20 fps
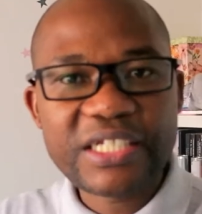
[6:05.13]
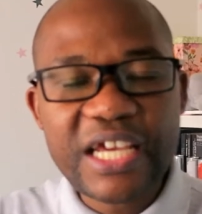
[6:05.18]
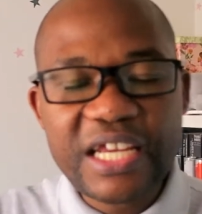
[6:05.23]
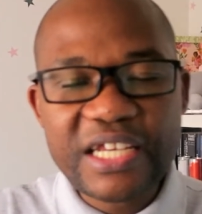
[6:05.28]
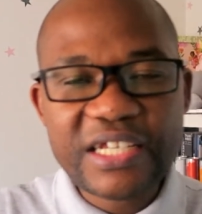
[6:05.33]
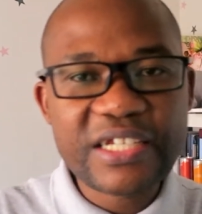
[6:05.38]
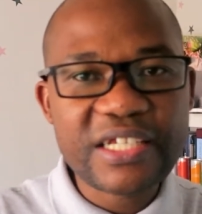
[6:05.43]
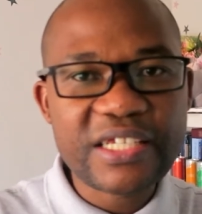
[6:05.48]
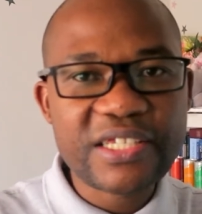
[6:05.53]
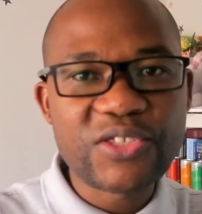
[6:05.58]

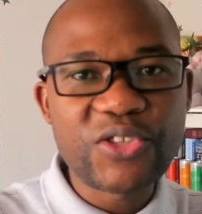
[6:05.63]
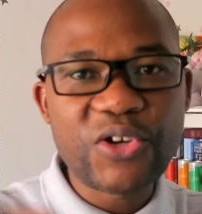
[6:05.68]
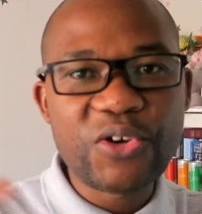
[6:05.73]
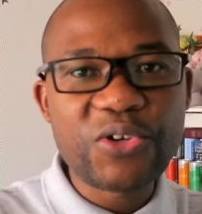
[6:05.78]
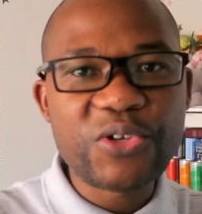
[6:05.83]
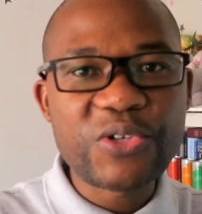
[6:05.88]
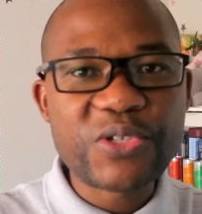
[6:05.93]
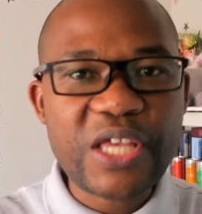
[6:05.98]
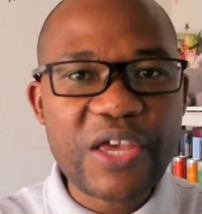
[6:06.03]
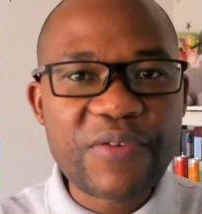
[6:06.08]
changes, no,
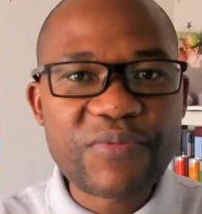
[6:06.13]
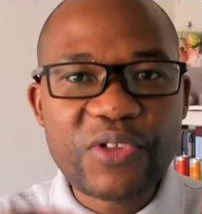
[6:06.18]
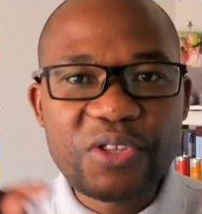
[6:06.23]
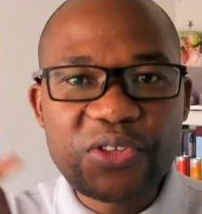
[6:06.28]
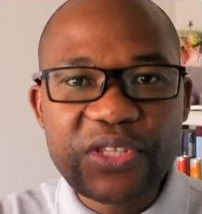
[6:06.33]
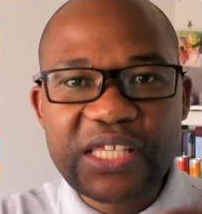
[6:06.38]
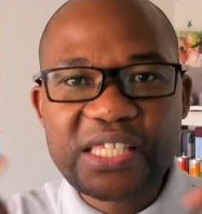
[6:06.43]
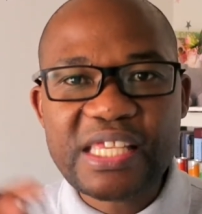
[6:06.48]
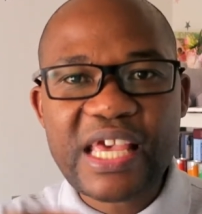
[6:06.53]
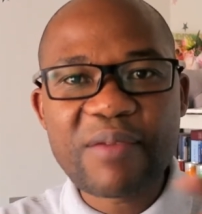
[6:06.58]
you save
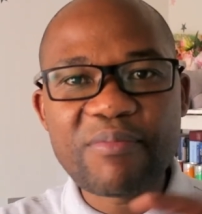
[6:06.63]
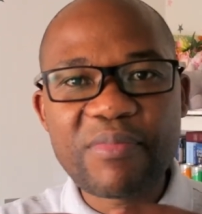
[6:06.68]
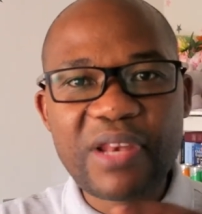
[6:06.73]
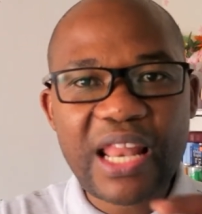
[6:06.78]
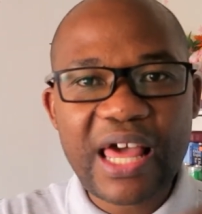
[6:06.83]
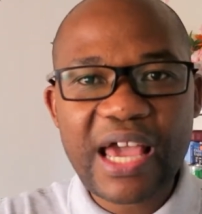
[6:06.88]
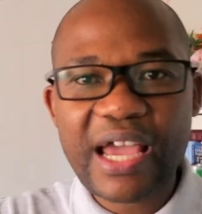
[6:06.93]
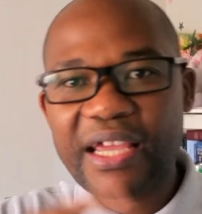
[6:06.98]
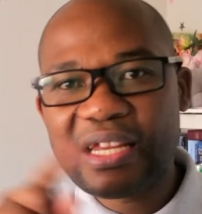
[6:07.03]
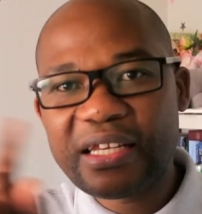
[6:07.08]
on the same
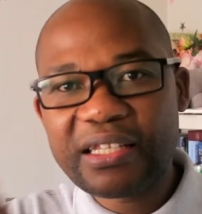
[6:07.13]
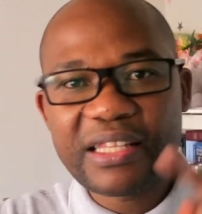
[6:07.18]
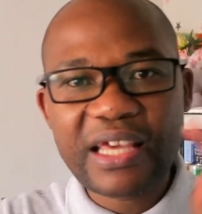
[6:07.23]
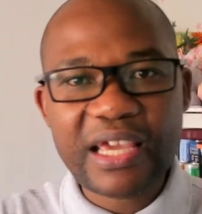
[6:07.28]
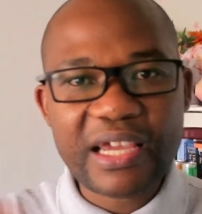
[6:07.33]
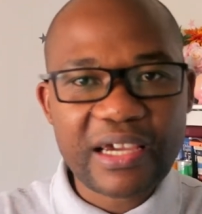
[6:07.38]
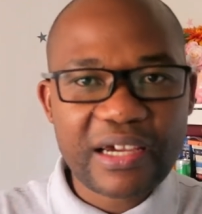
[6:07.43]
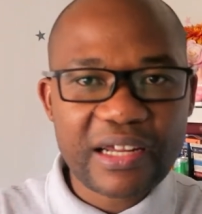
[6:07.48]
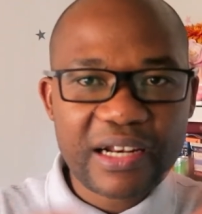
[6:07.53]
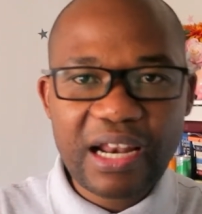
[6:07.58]
line,
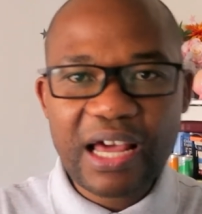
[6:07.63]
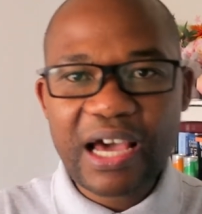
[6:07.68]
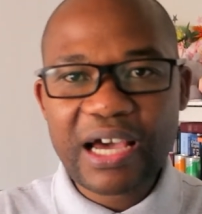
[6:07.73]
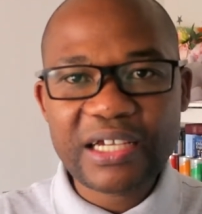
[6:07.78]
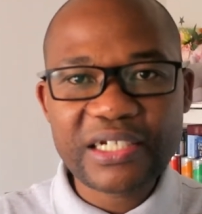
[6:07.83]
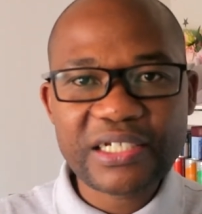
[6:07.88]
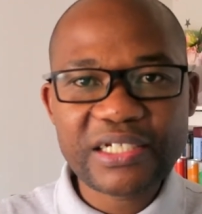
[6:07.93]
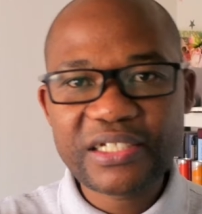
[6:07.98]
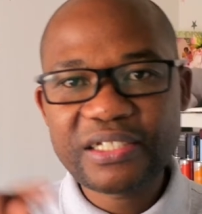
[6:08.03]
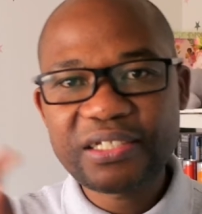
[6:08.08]
they
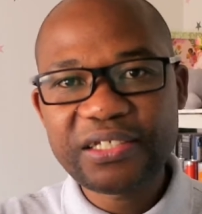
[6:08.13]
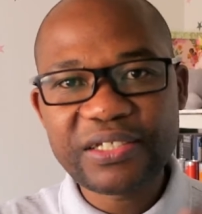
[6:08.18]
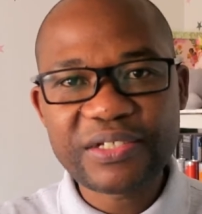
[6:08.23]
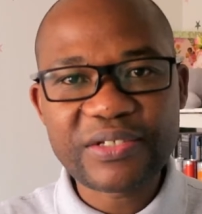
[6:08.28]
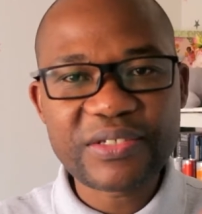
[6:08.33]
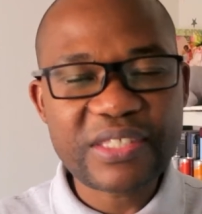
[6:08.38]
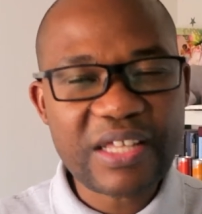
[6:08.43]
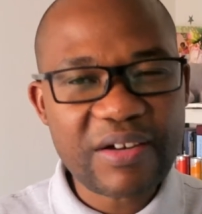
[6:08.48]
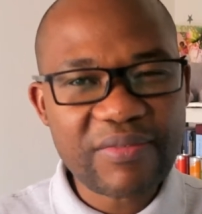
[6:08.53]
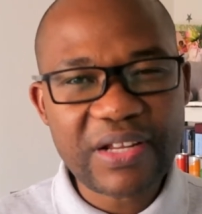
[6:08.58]
clash,
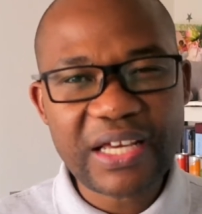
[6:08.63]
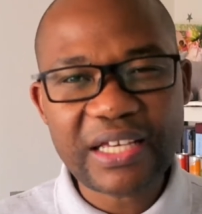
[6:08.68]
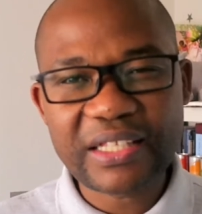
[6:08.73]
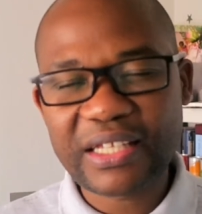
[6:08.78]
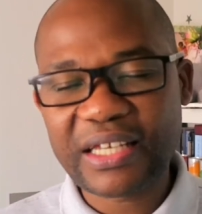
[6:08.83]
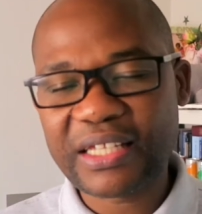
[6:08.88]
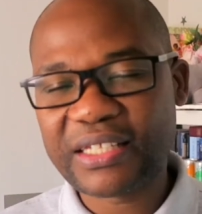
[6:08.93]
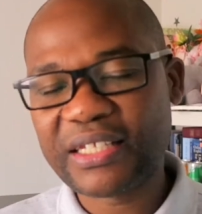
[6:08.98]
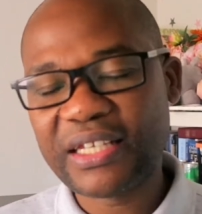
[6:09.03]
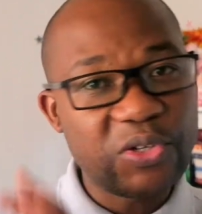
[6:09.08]
stuff like that.